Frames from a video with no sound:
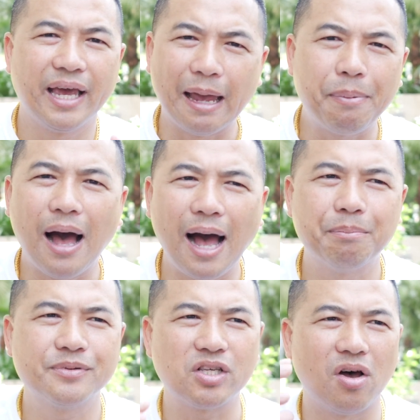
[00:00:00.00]
hip hop
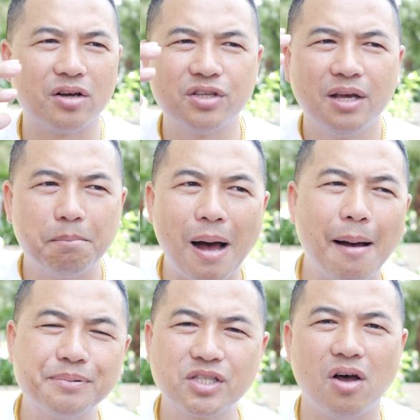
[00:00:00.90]
songs,
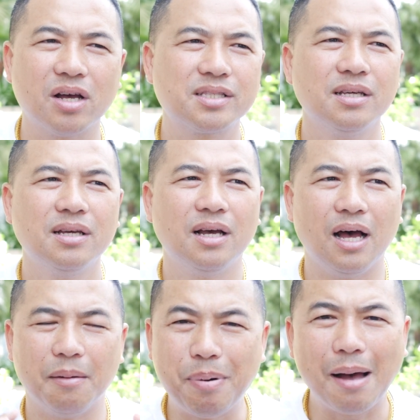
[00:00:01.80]

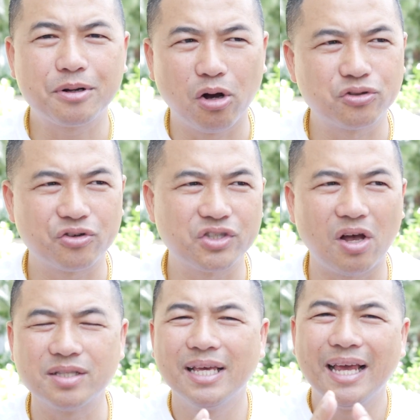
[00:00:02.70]
pop culture songs,